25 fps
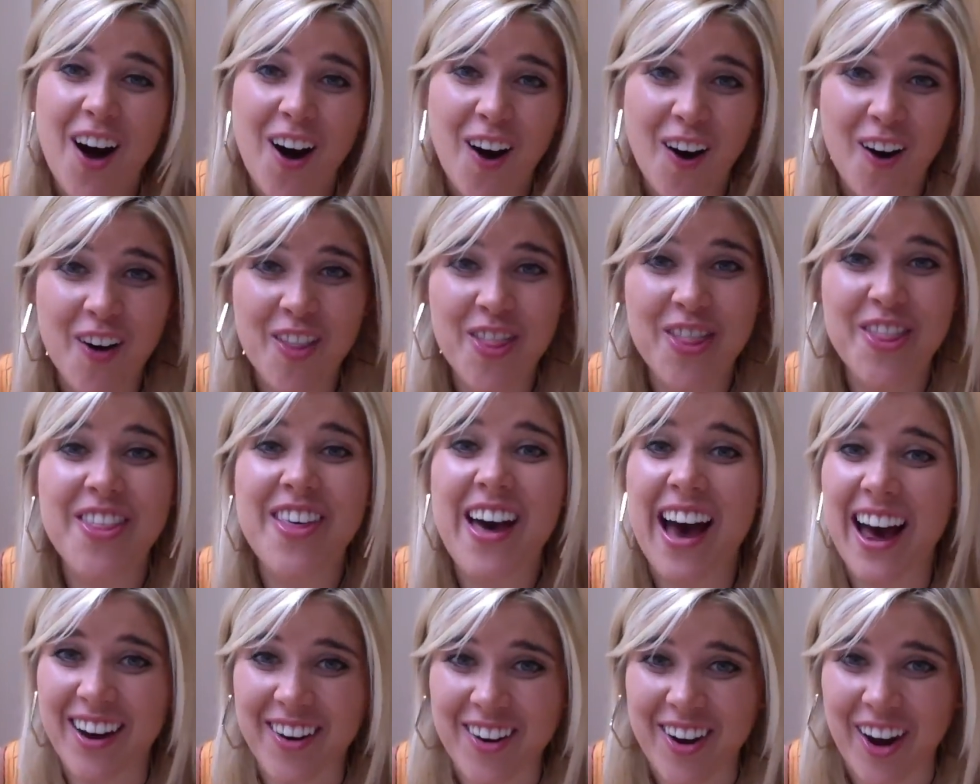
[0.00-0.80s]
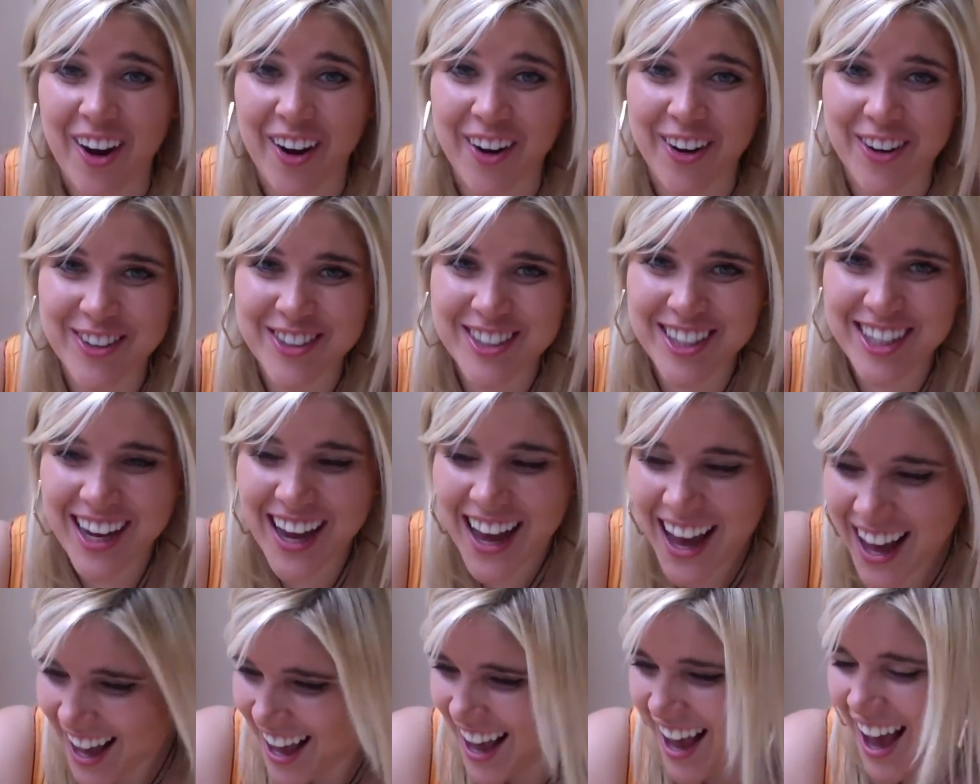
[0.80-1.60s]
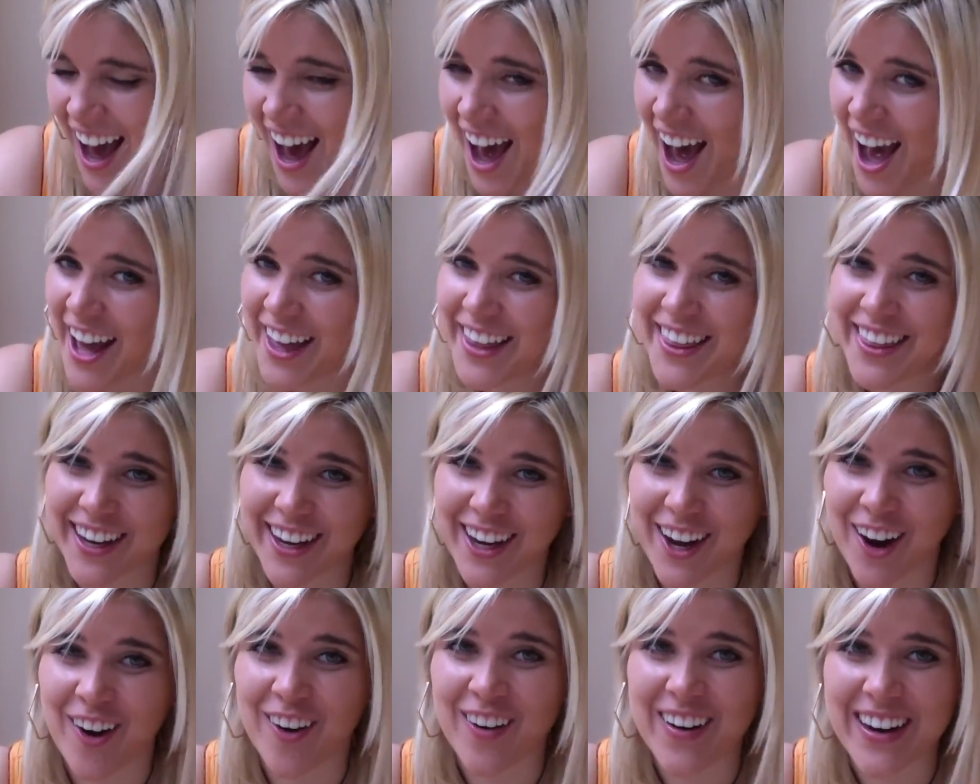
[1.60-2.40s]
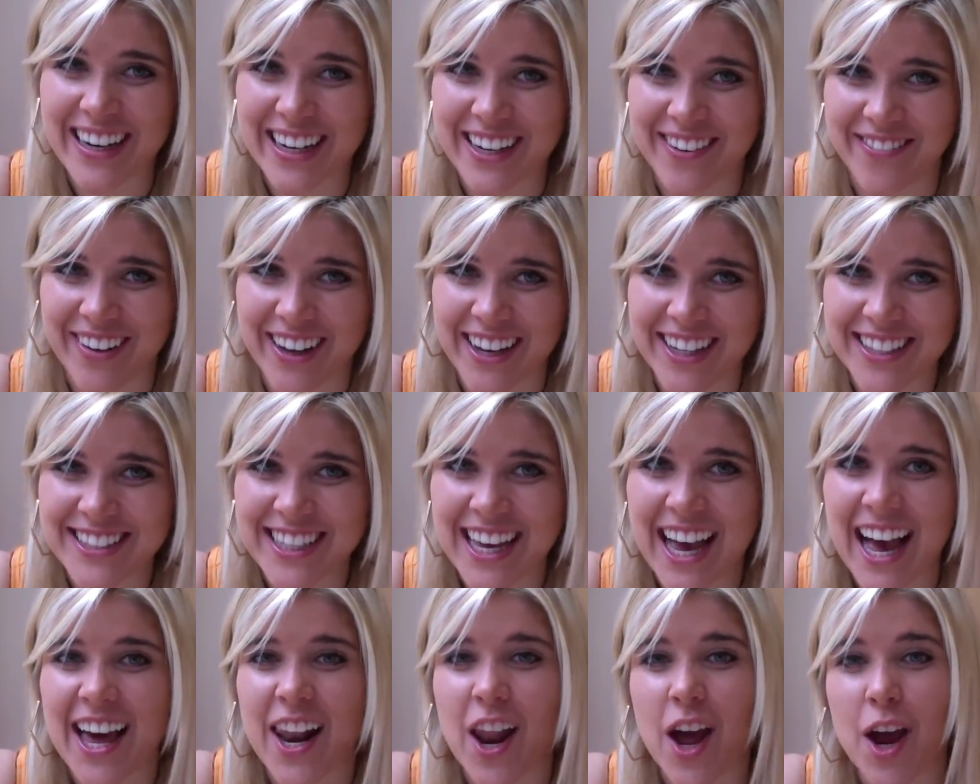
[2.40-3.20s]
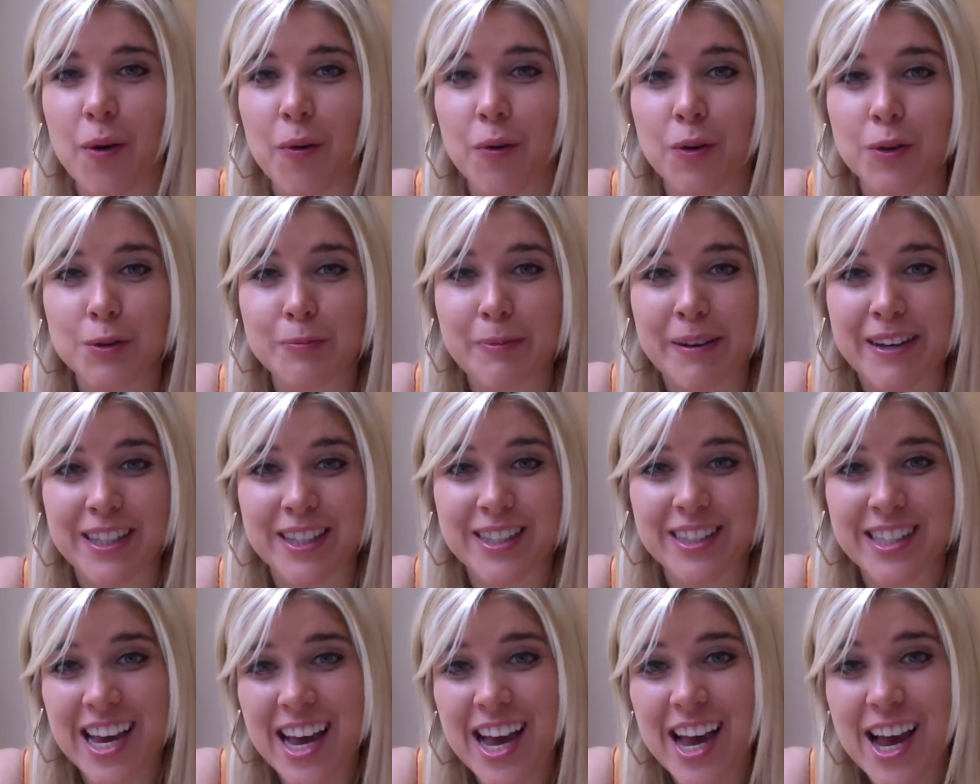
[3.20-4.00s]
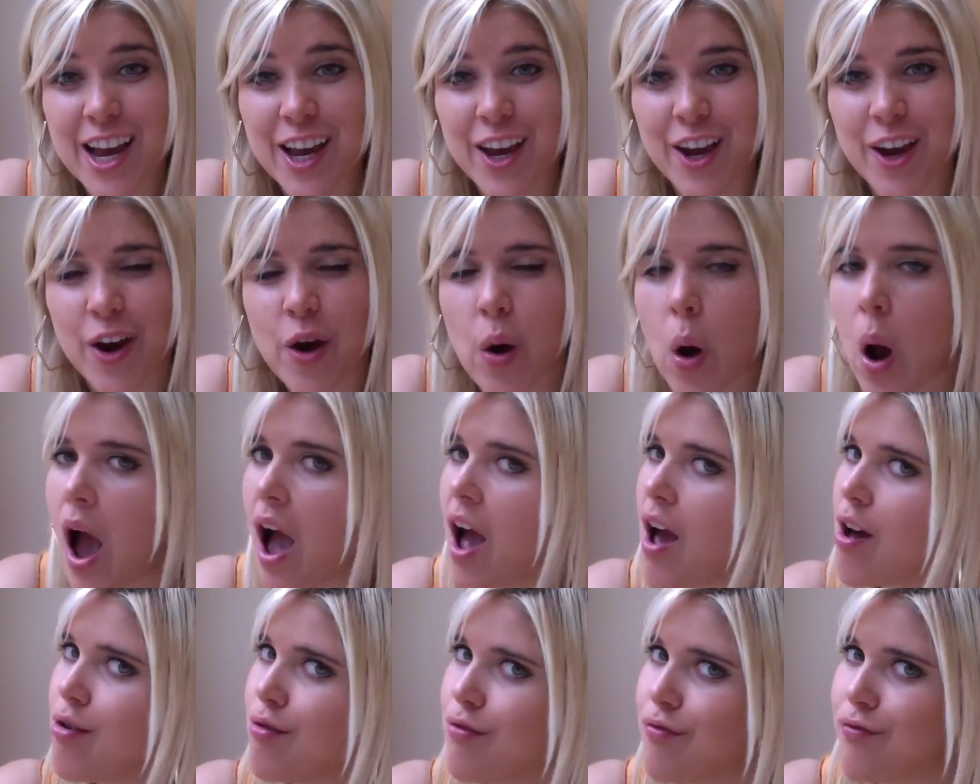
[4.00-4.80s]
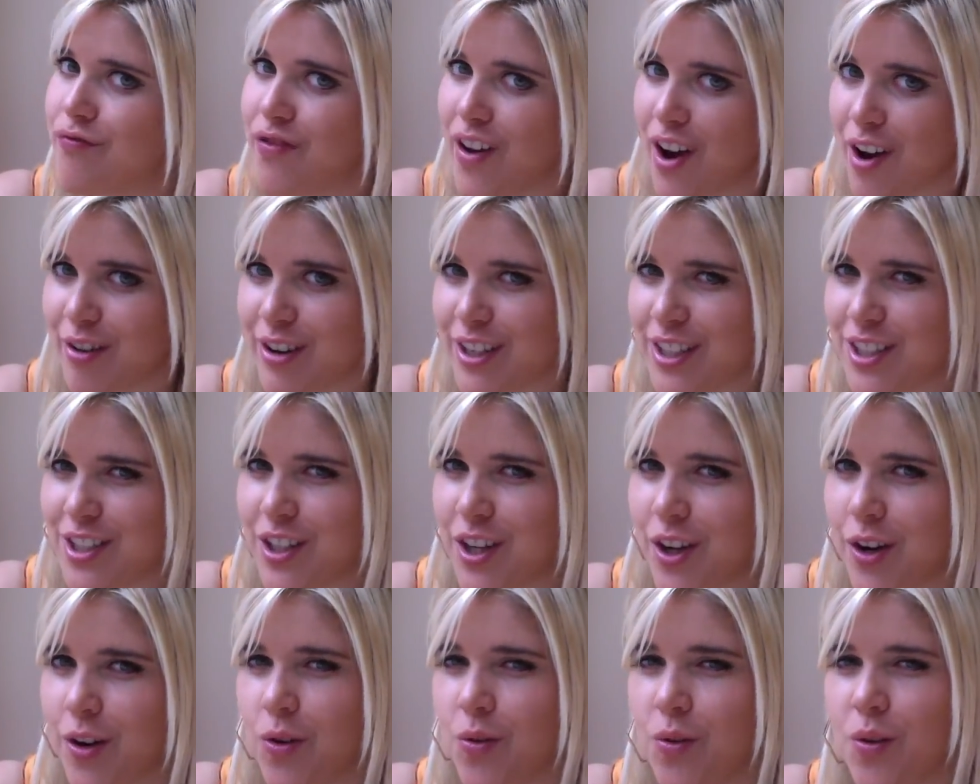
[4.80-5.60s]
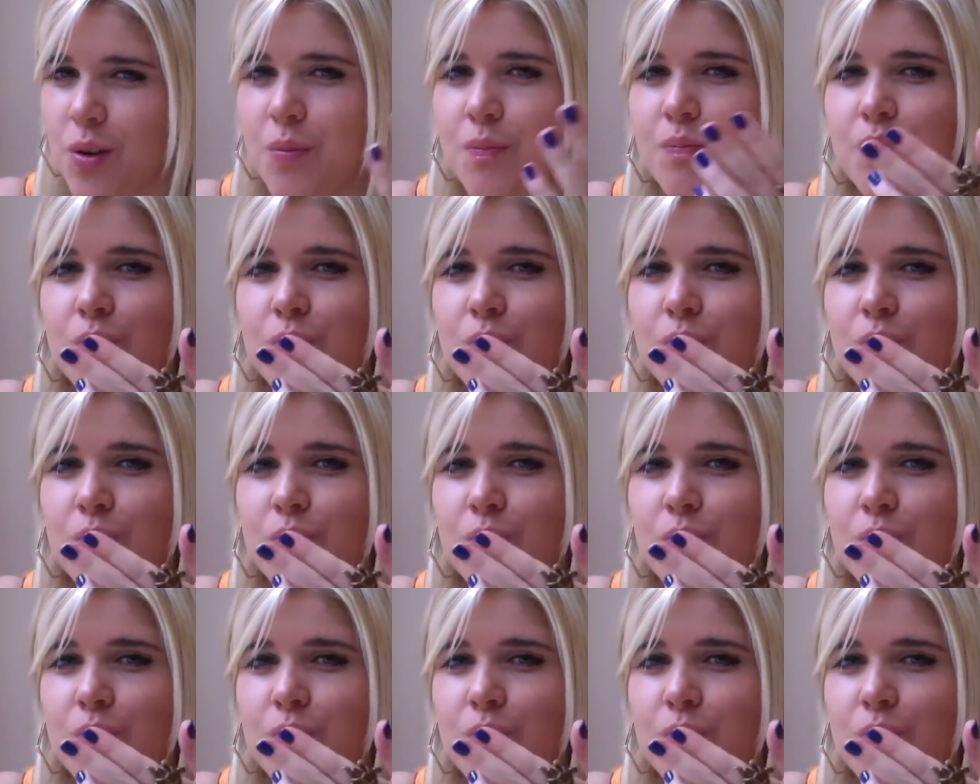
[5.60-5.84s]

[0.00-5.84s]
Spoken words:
on that note, I think I'll leave it, and I will be seeing you very soon.